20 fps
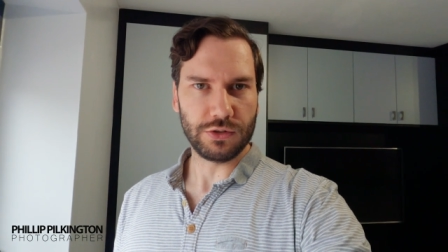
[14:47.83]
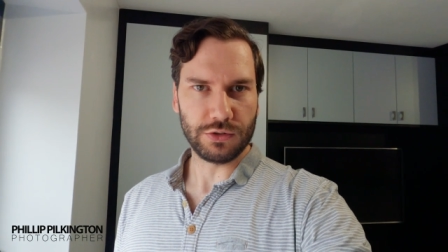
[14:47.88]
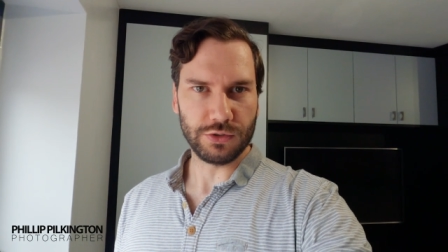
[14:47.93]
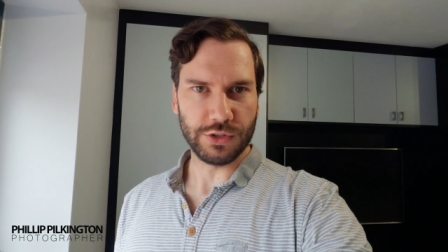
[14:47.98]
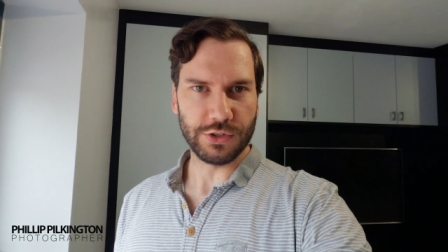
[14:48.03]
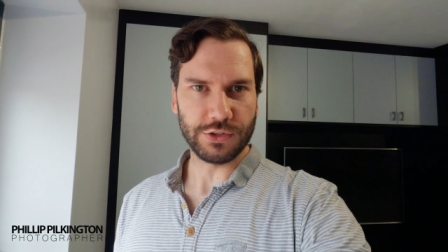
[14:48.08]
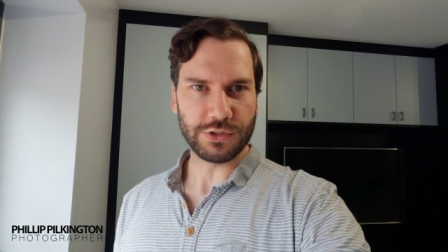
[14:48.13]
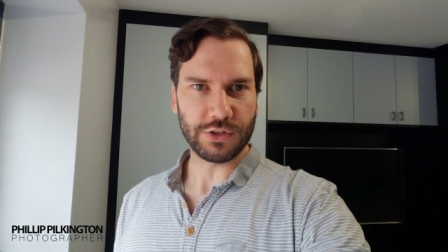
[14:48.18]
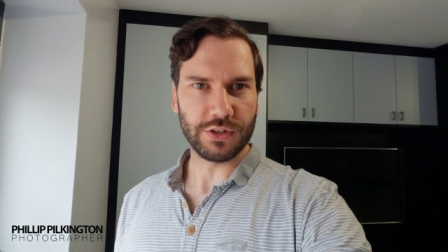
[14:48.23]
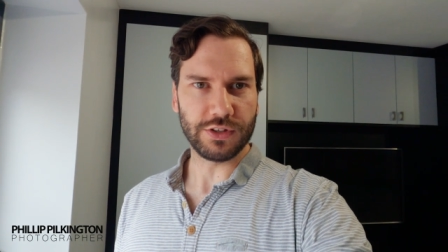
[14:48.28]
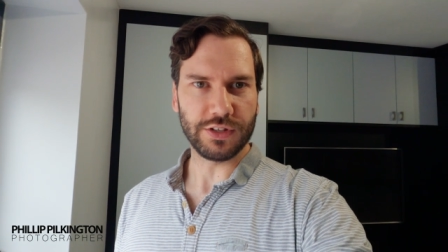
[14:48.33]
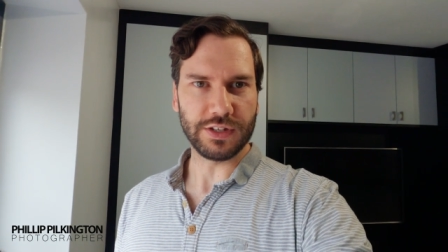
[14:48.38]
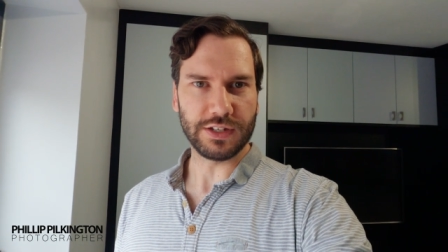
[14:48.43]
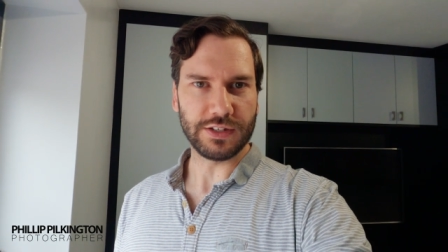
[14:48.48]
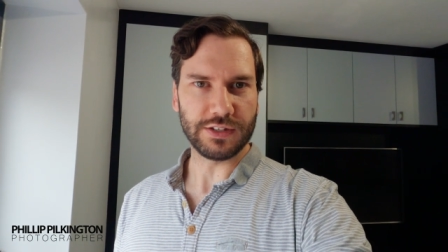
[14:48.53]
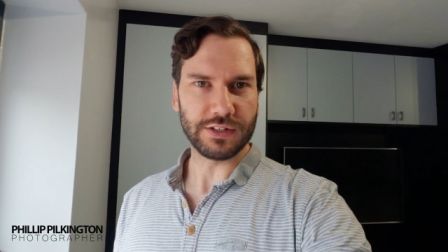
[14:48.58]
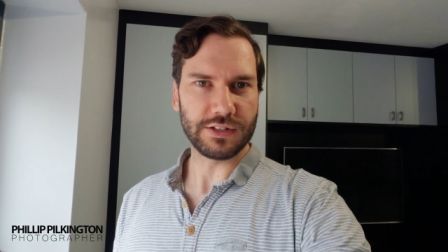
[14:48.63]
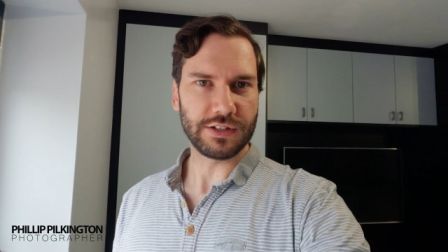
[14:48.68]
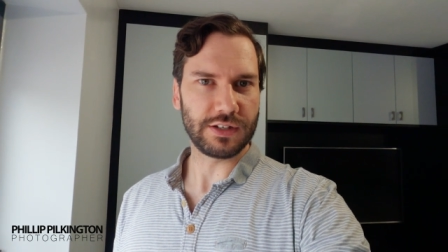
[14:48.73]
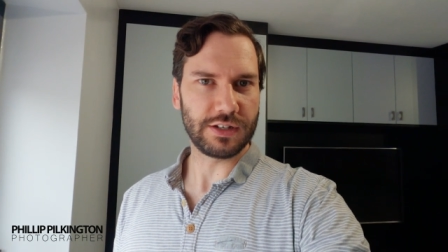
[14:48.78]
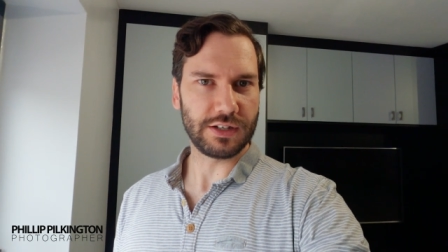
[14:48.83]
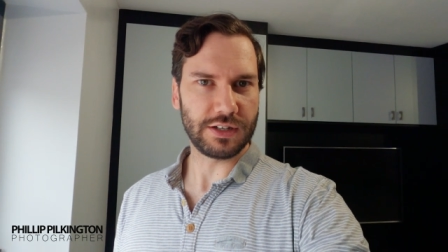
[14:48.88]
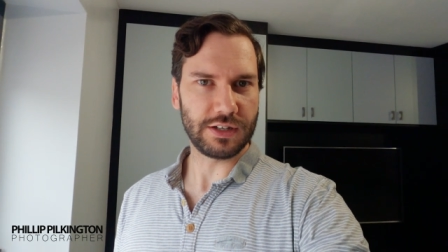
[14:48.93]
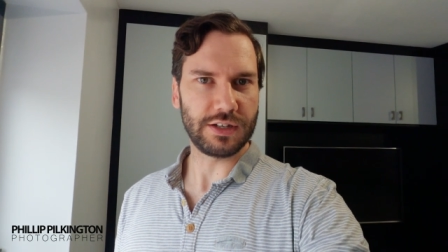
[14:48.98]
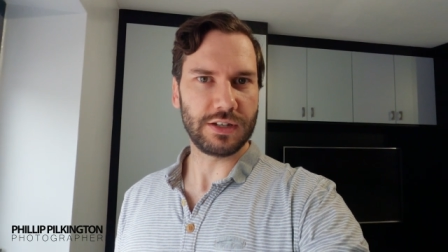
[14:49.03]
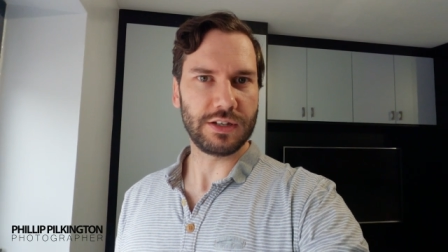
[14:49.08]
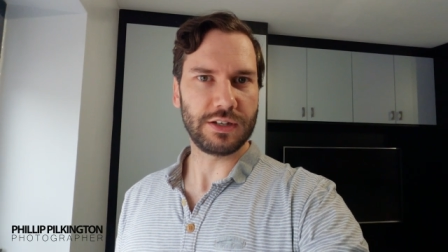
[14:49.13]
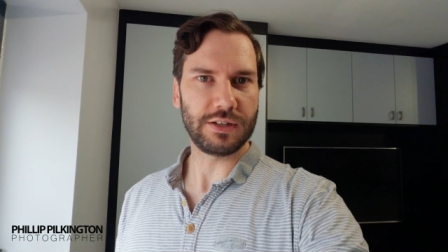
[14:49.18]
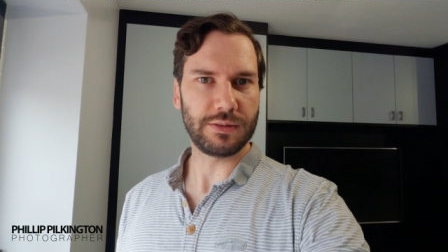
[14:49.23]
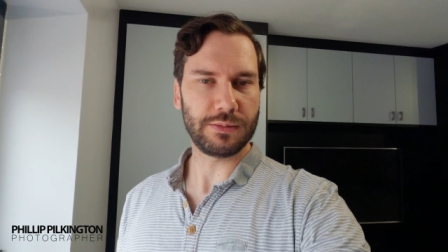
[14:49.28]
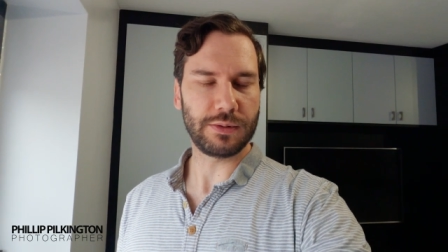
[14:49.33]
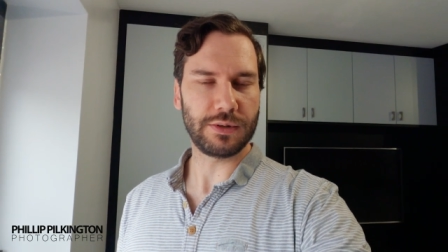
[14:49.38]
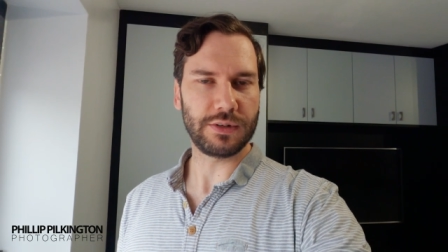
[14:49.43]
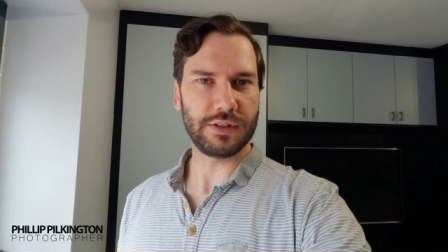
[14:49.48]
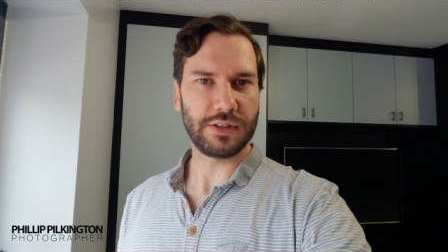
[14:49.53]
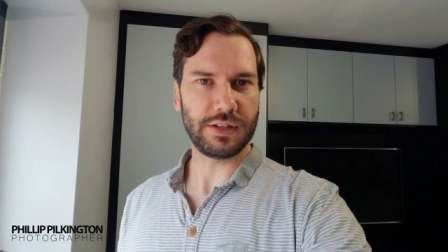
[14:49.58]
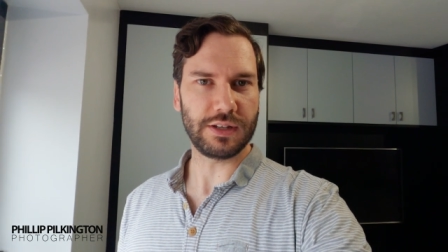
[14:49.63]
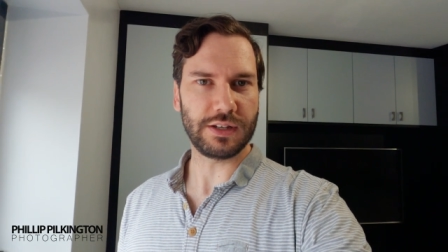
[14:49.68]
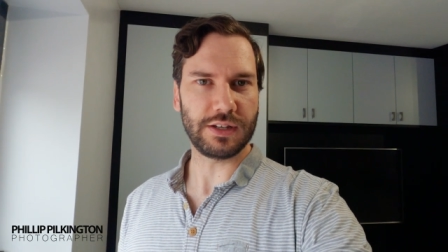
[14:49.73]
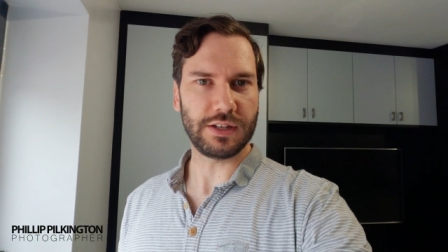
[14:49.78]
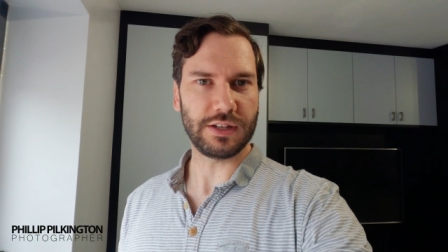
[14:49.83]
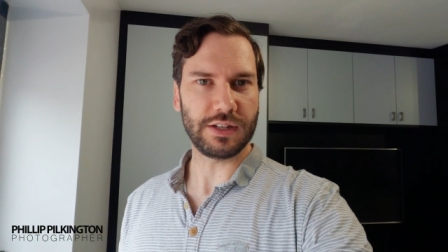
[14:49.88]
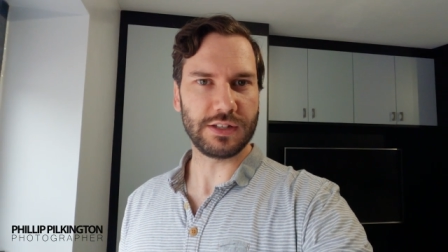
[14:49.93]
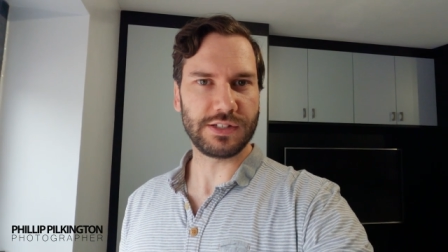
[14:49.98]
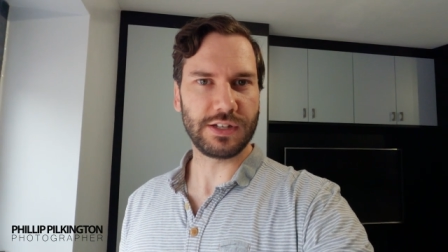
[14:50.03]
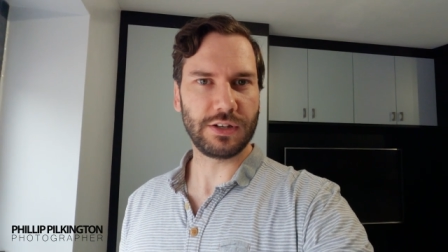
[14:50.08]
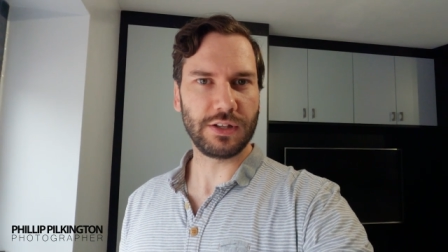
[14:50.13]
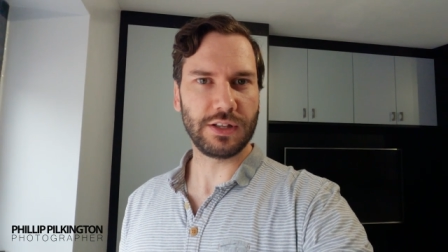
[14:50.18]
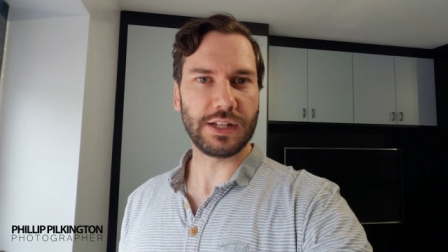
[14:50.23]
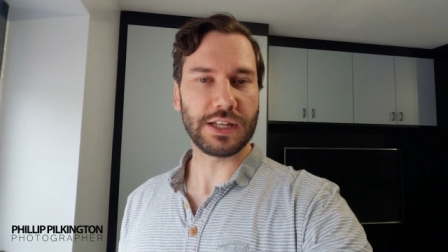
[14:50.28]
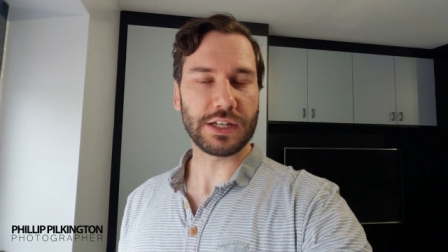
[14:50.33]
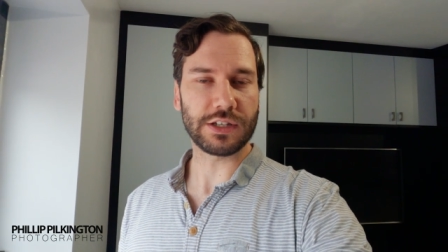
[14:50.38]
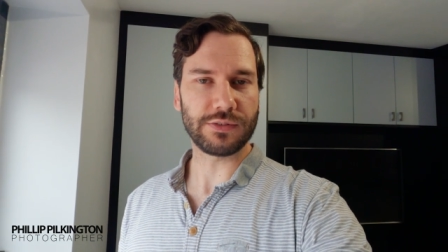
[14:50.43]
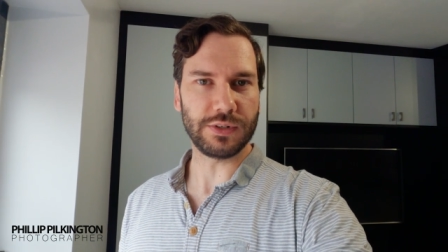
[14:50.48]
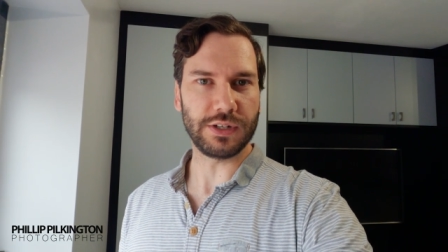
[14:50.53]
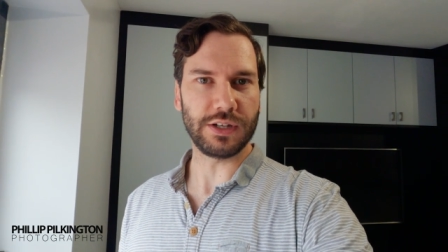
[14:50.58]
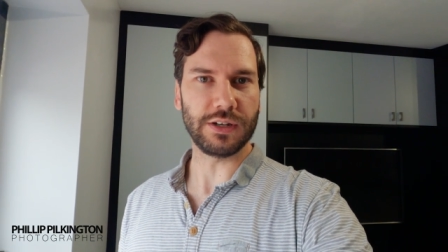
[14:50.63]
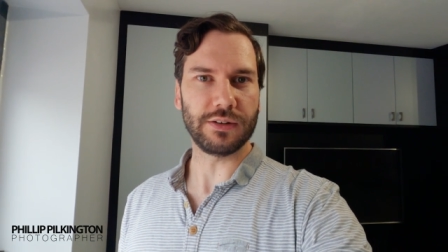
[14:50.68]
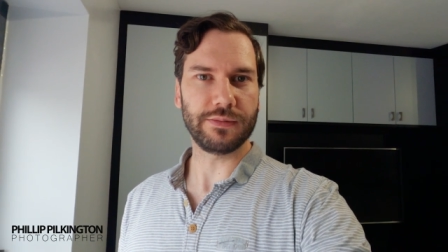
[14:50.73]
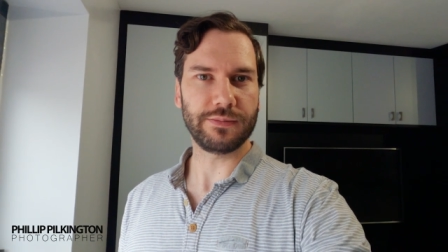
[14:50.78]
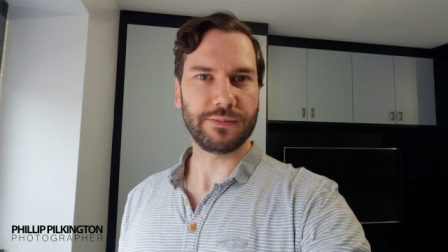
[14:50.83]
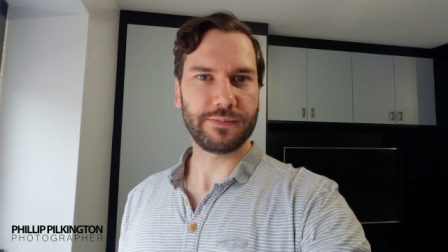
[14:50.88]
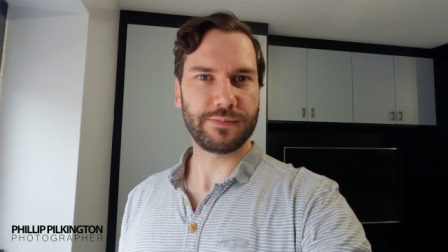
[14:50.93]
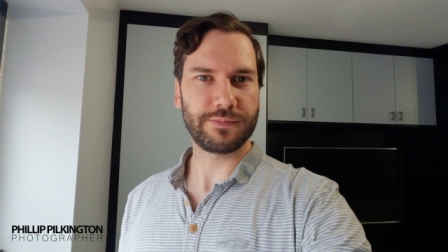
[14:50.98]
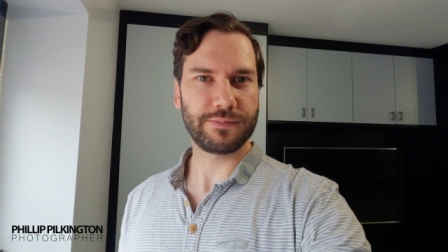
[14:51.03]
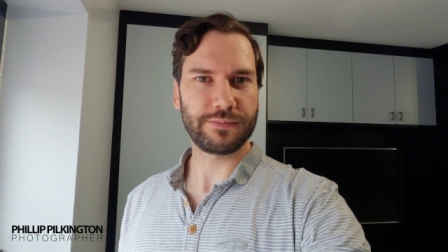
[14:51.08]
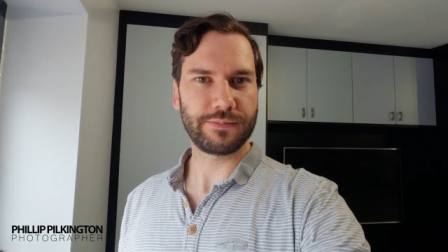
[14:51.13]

all those good things. But, uh, until the next video.